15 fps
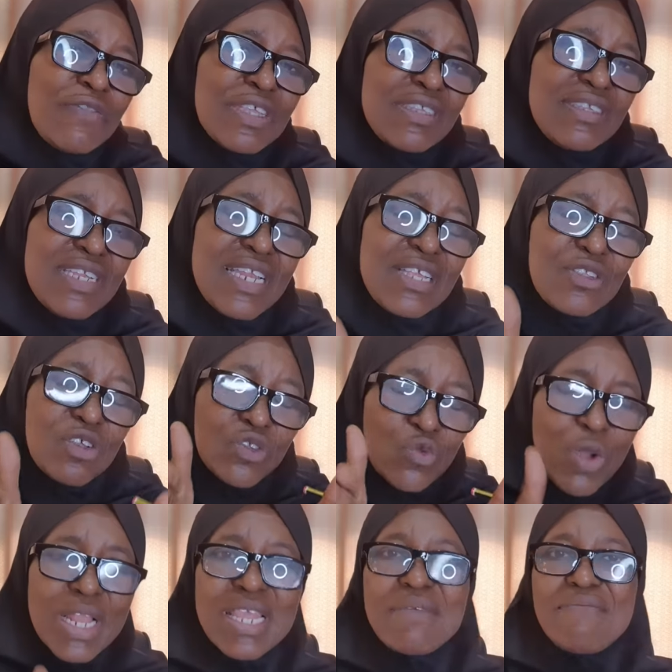of the
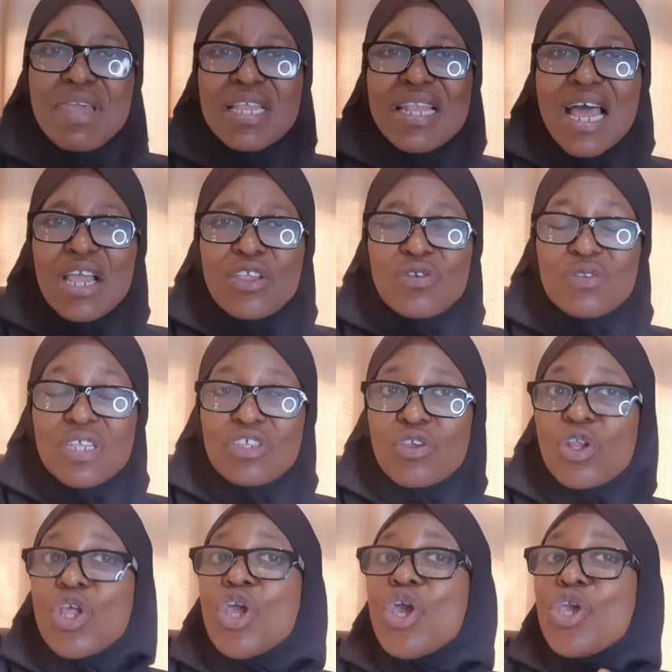senators when he made the
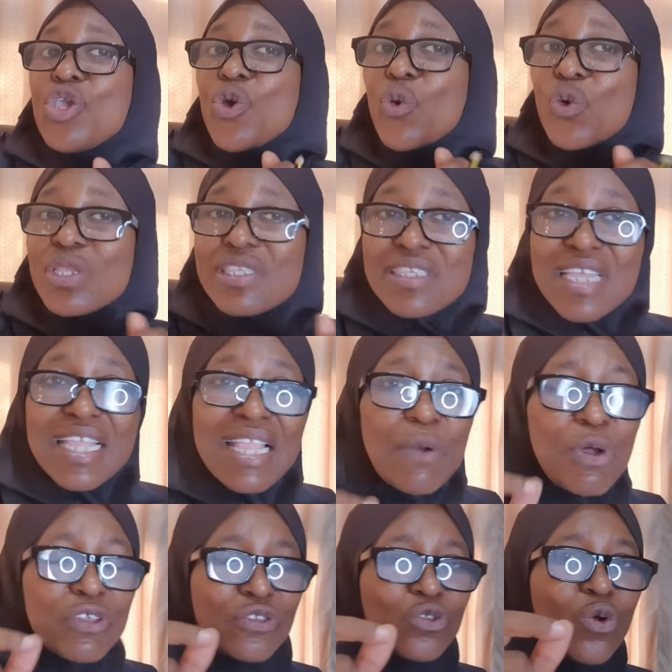accusation. You could see
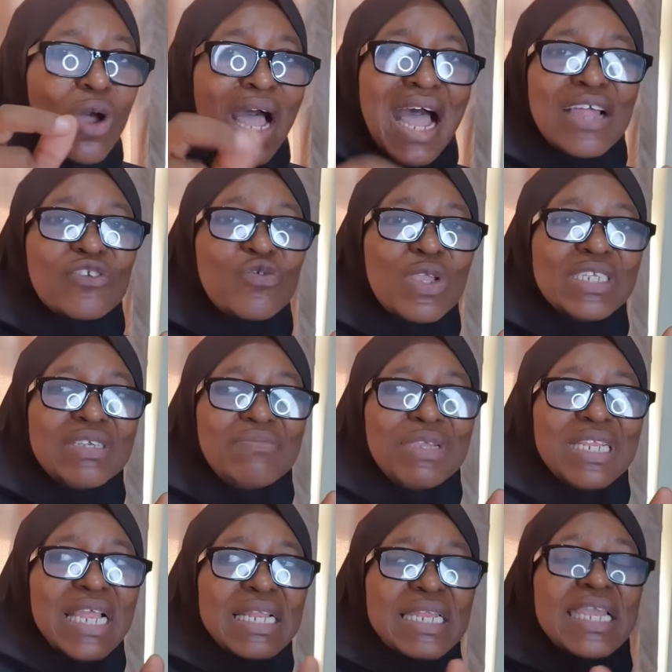there was no outrage
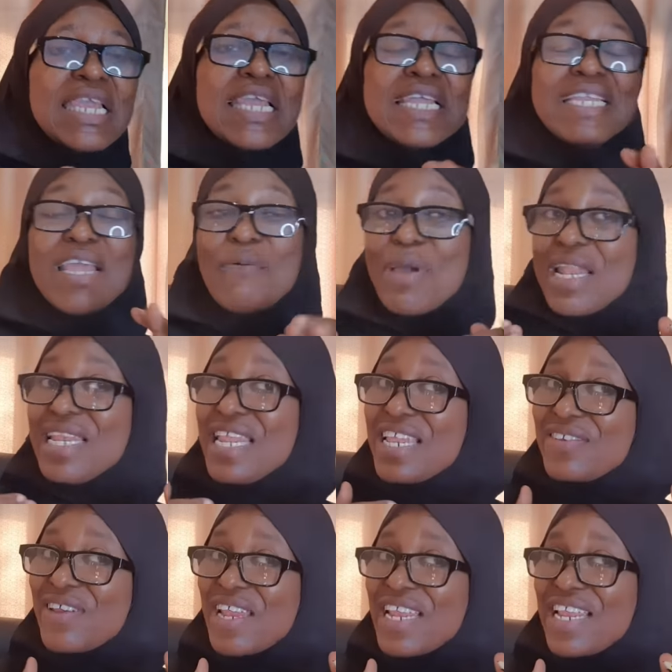immediately. They were
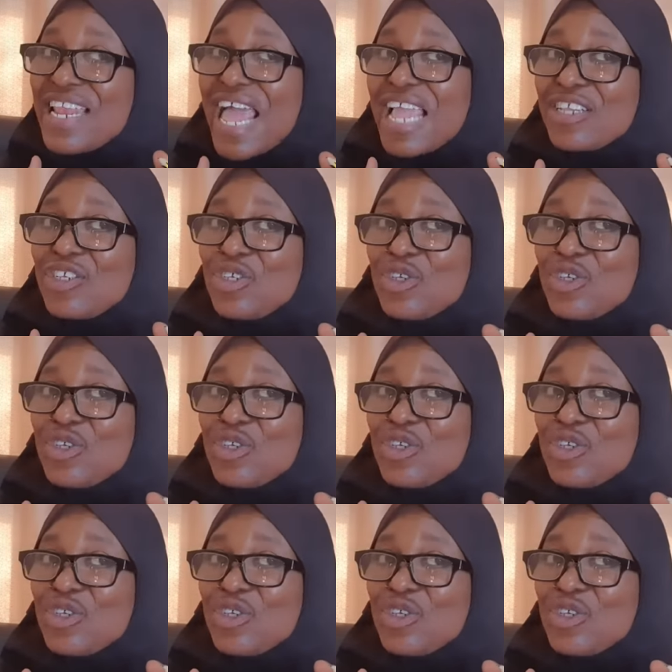literally like